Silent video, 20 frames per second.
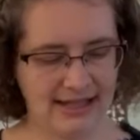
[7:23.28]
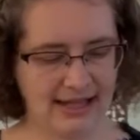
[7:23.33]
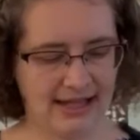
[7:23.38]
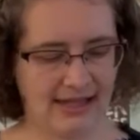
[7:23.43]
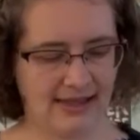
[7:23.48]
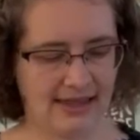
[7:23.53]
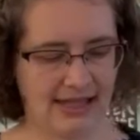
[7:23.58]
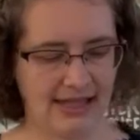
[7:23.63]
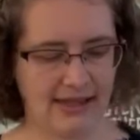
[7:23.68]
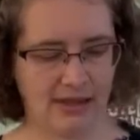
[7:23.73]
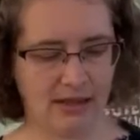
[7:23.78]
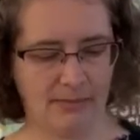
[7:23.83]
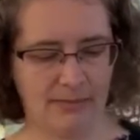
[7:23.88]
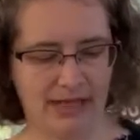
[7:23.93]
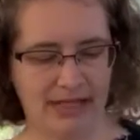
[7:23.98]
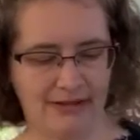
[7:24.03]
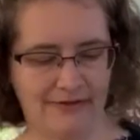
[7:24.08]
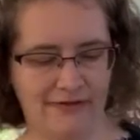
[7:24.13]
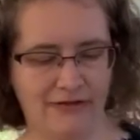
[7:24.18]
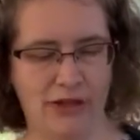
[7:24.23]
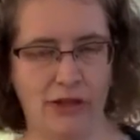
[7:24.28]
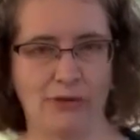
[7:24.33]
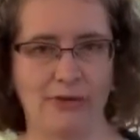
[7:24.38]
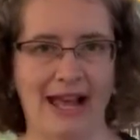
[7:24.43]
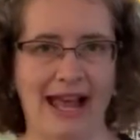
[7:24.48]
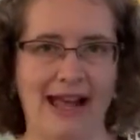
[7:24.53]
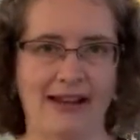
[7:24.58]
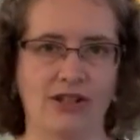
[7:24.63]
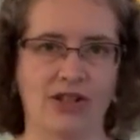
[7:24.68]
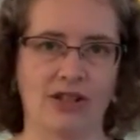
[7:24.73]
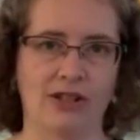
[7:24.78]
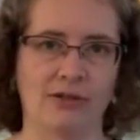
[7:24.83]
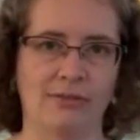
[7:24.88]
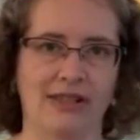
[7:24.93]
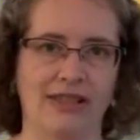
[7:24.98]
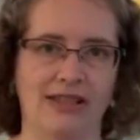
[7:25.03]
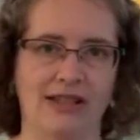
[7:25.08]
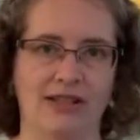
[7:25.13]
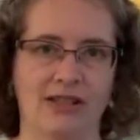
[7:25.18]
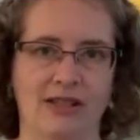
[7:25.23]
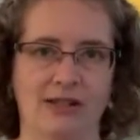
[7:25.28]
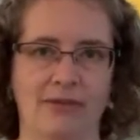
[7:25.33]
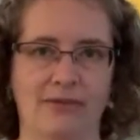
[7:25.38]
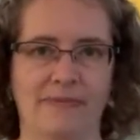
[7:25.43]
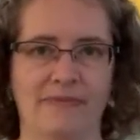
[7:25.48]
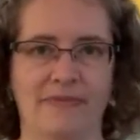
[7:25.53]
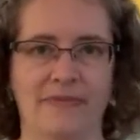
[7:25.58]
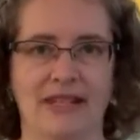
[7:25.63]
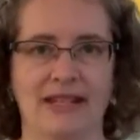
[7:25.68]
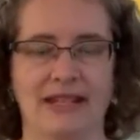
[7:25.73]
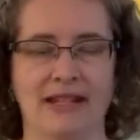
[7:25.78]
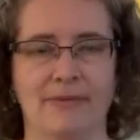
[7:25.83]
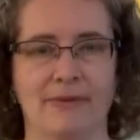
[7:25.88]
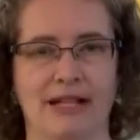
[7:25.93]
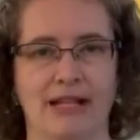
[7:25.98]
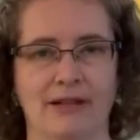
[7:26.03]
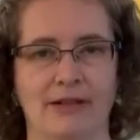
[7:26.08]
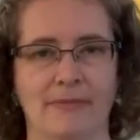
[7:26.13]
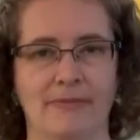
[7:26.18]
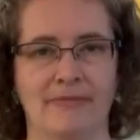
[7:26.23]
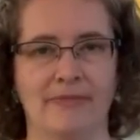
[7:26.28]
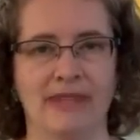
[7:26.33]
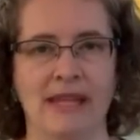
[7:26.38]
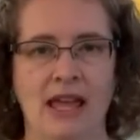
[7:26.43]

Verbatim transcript: And then there'll be a few actions with it too. So here we go.